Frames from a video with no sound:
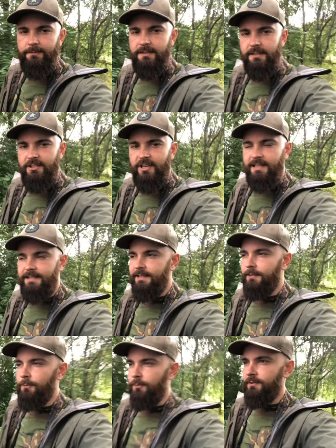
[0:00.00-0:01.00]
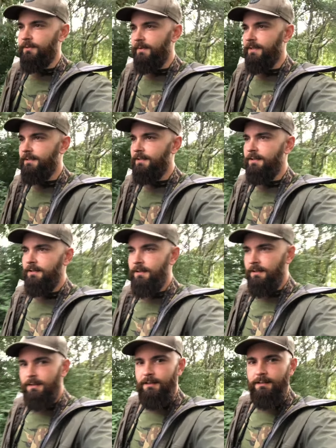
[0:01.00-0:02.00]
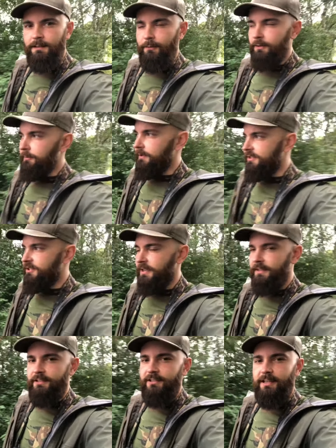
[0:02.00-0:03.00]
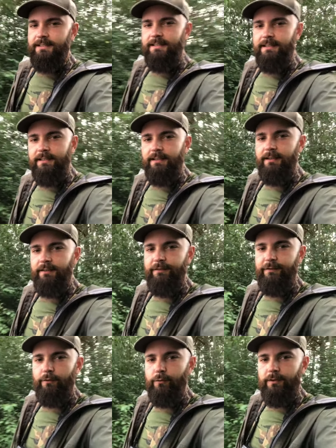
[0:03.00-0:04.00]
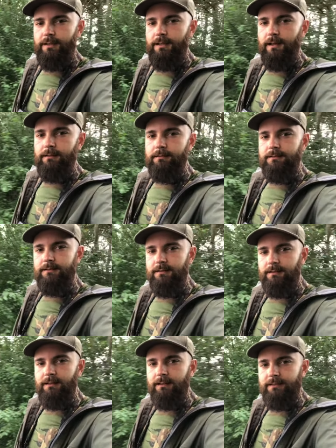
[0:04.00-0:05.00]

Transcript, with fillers: to the jetty at Watermead. Now I always check the jetty for the gulls that like